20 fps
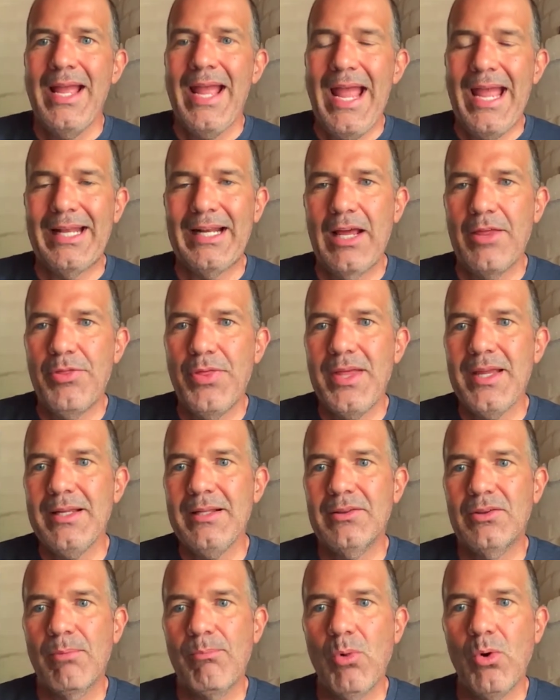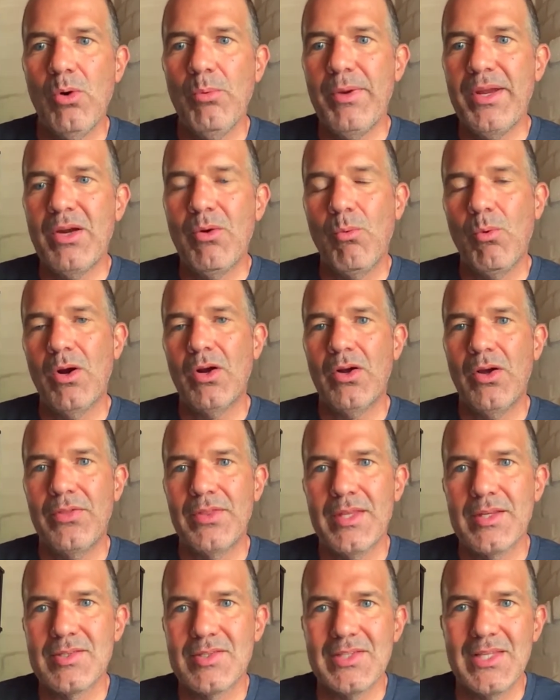And I think the more we can work on
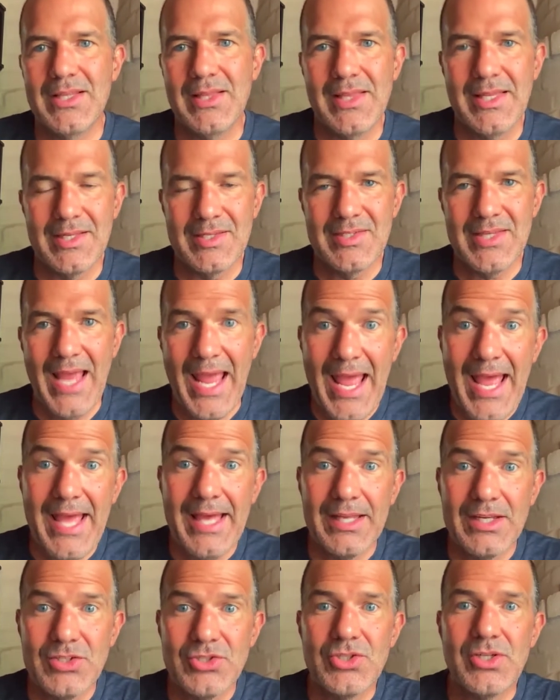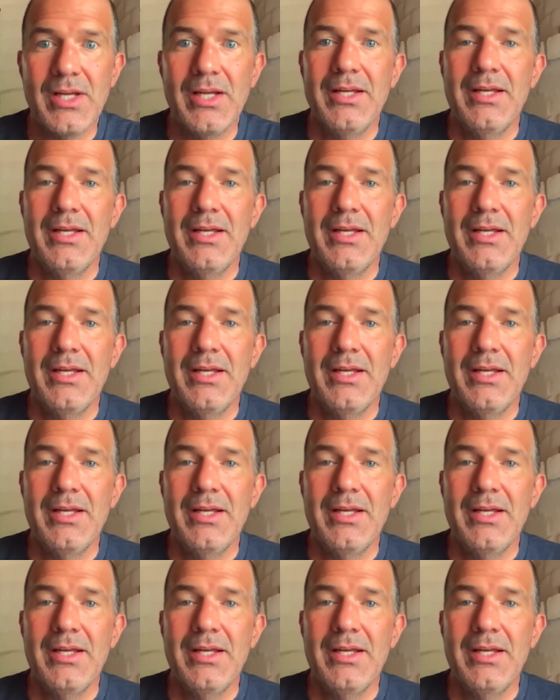this edge,